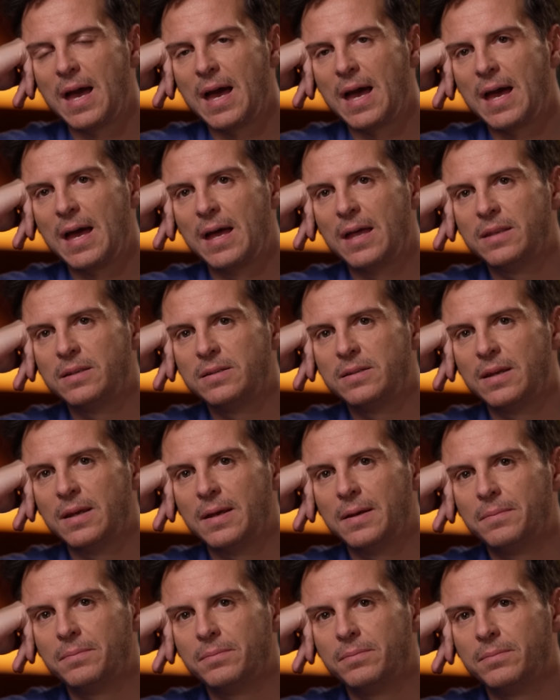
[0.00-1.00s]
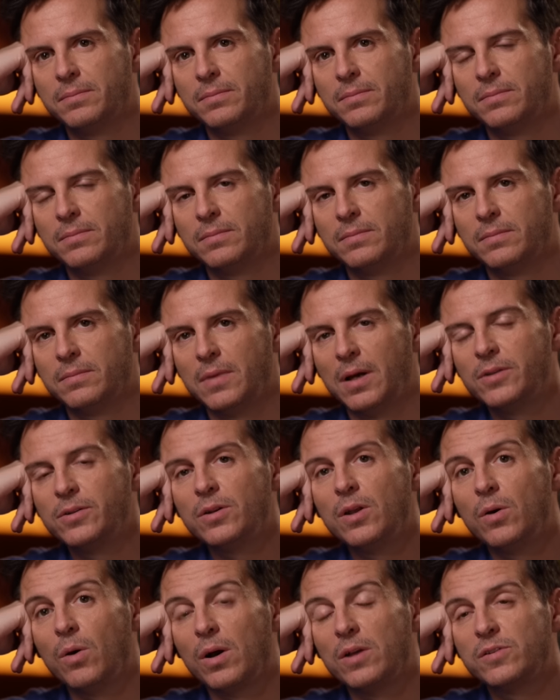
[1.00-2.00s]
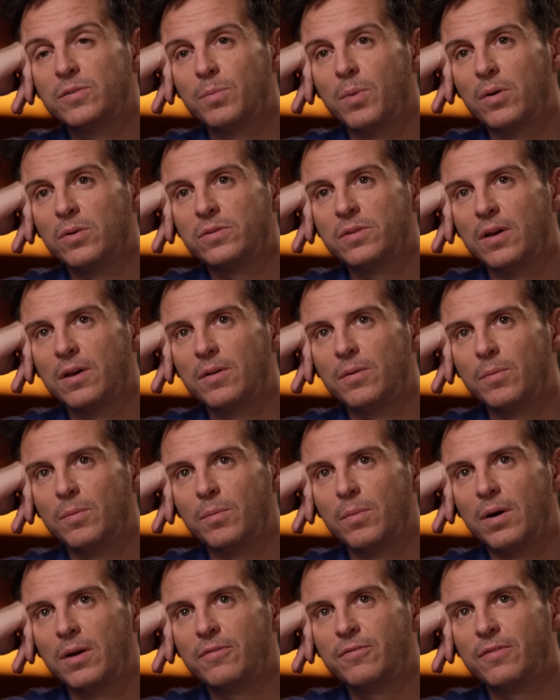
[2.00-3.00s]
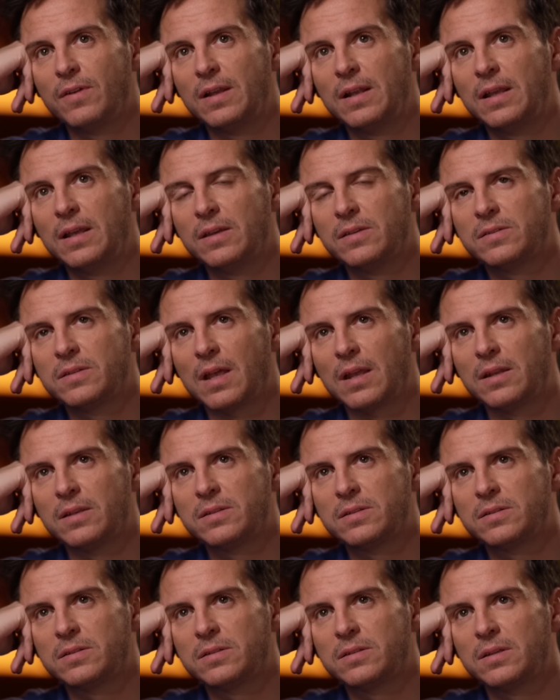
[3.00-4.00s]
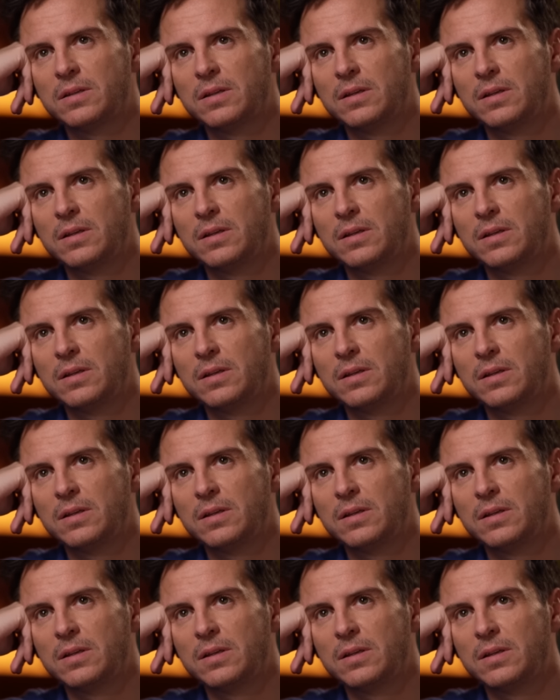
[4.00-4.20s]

And I don't know, I suppose my feeling is that it's